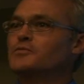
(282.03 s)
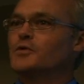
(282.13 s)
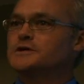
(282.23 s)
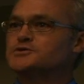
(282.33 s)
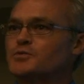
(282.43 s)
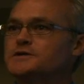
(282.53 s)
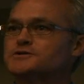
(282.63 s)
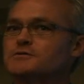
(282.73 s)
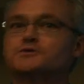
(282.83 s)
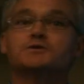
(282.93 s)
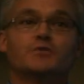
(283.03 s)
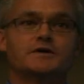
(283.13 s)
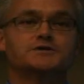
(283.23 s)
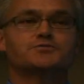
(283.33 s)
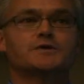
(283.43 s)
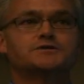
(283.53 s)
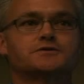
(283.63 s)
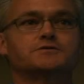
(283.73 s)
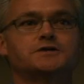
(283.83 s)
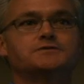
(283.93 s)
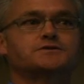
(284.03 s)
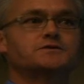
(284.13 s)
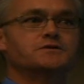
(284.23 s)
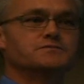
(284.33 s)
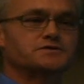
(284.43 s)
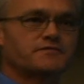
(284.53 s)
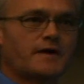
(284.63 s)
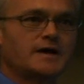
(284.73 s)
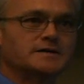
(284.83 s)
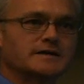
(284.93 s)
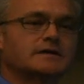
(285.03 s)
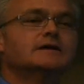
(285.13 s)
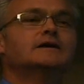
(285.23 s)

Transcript: what his research and what his research institute was finding,